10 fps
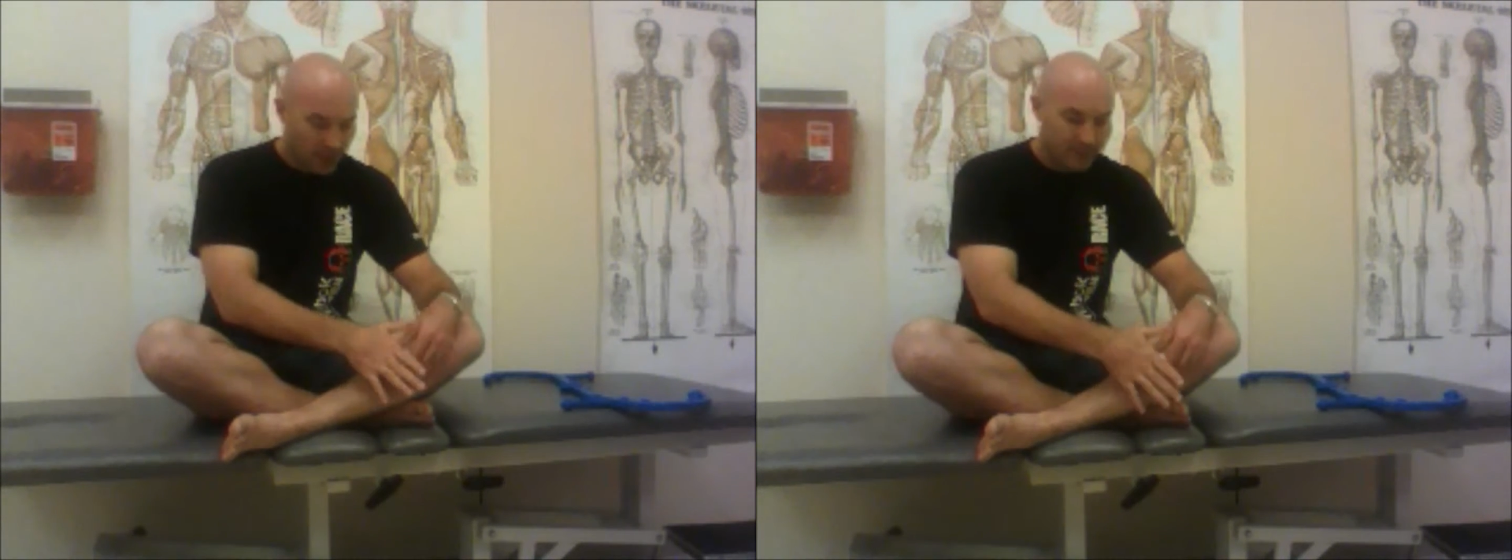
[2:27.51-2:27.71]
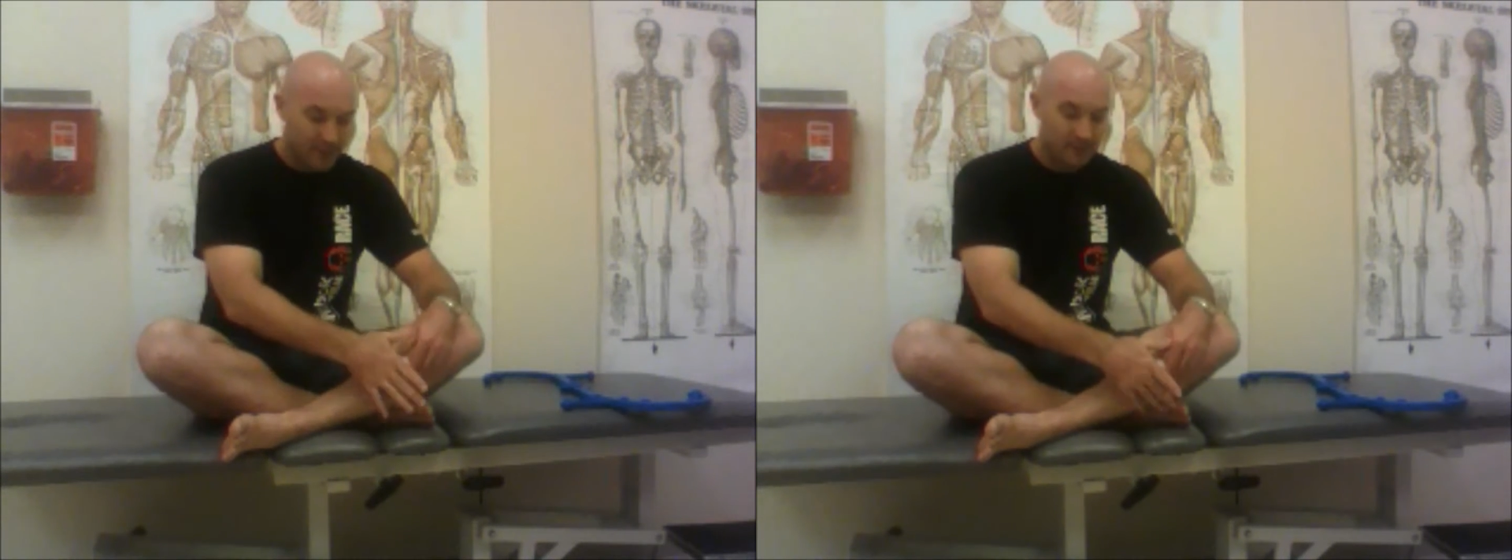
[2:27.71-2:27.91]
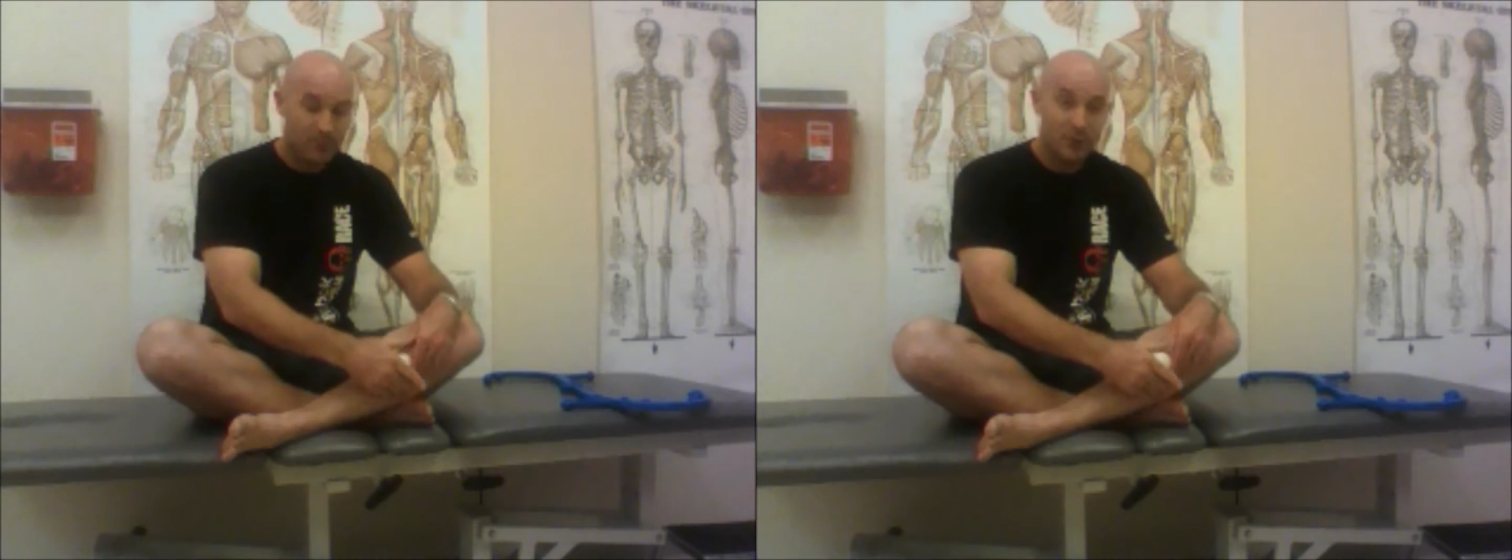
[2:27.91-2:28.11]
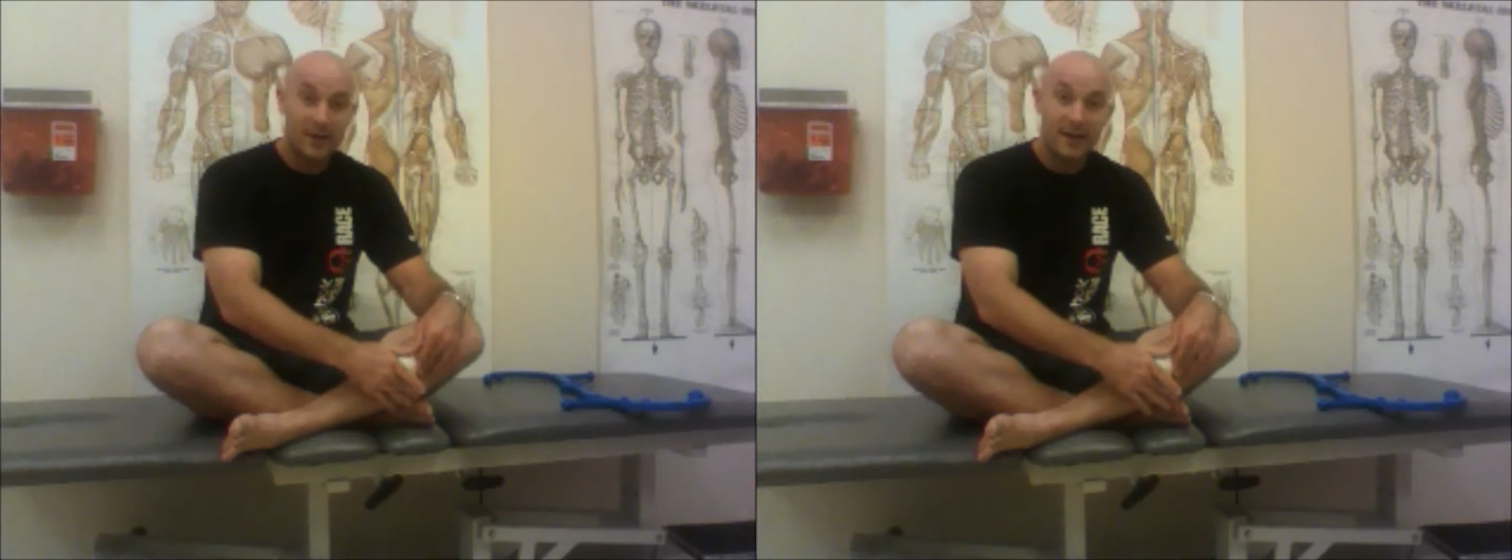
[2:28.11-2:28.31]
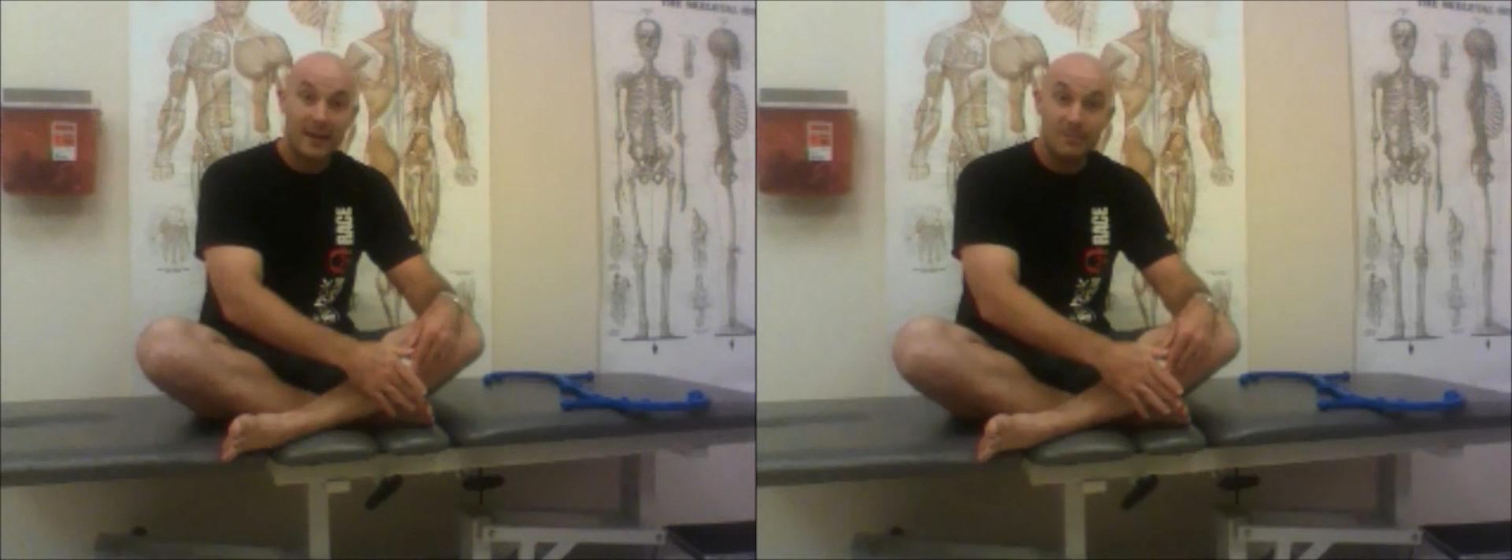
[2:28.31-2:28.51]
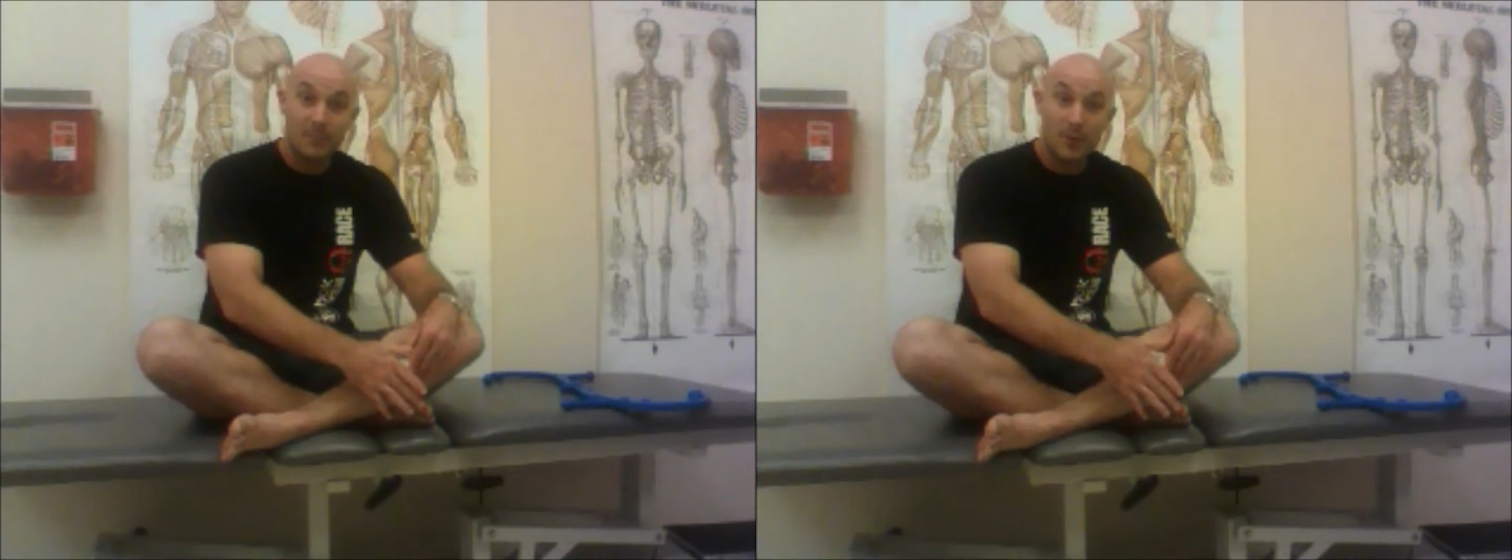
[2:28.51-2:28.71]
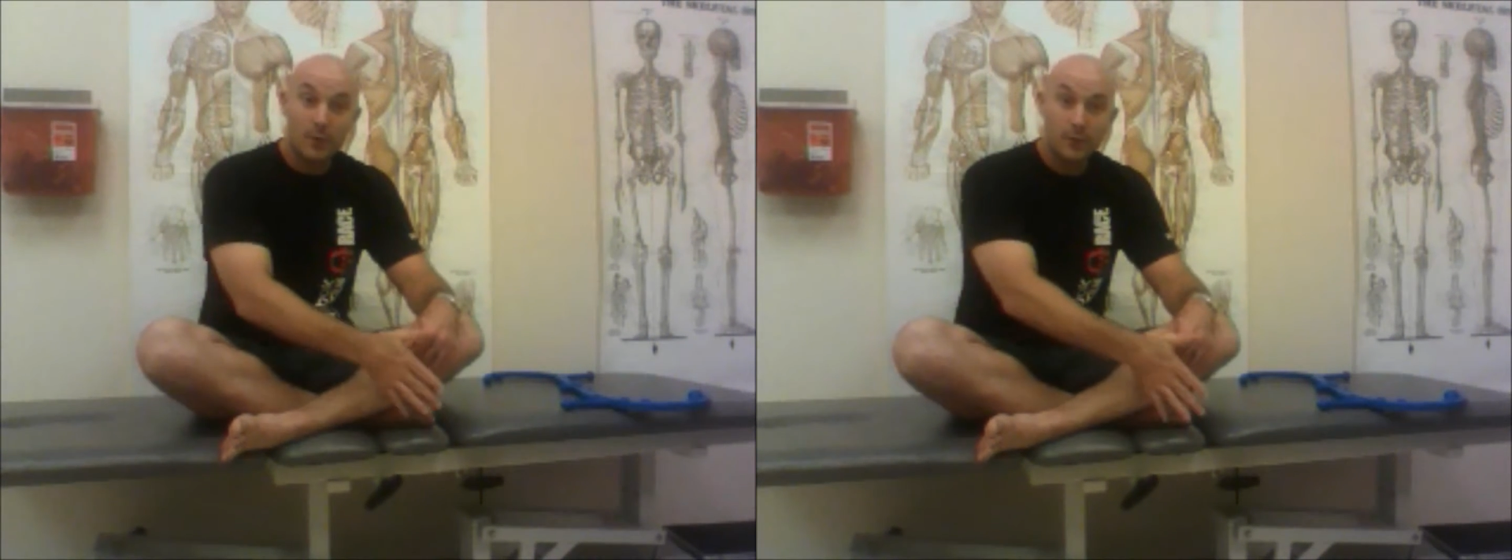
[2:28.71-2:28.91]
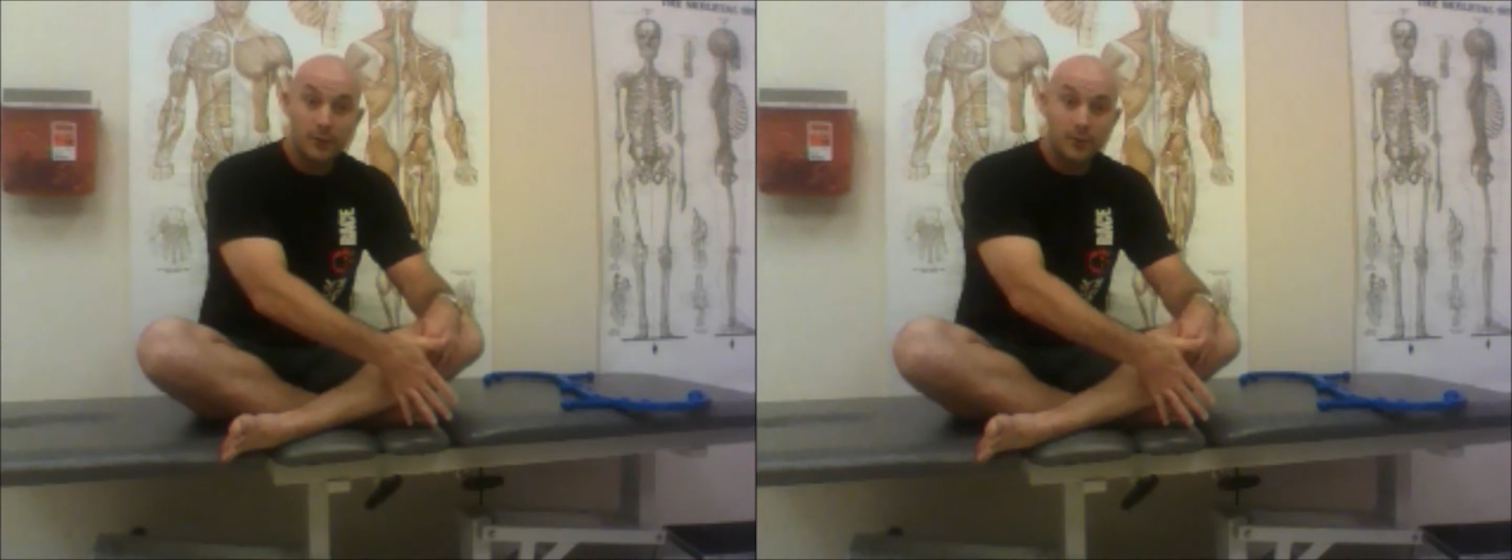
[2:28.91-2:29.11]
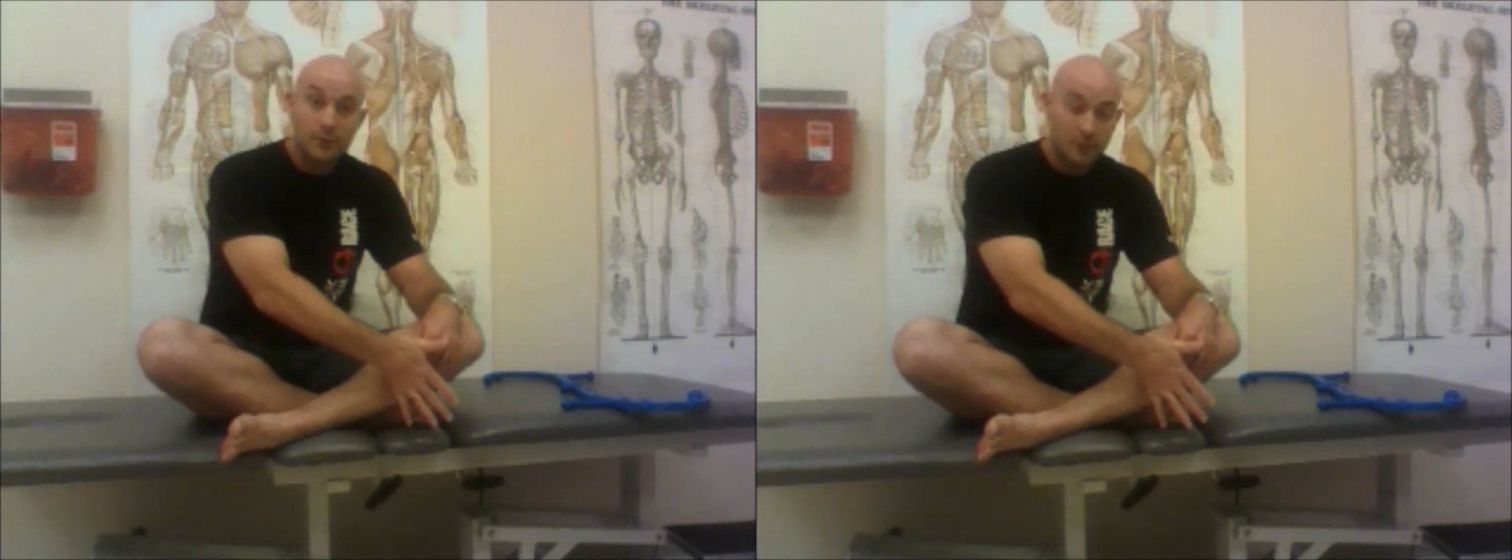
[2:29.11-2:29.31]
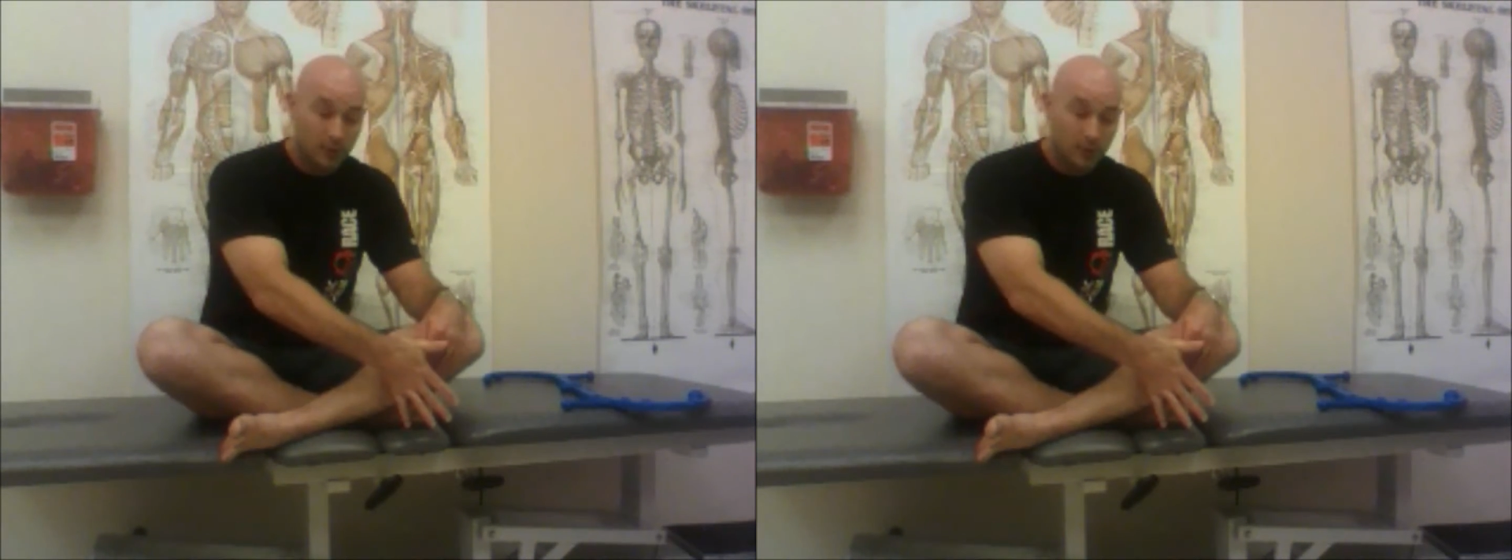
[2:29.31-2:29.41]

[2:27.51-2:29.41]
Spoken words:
I'm going to put it on the bone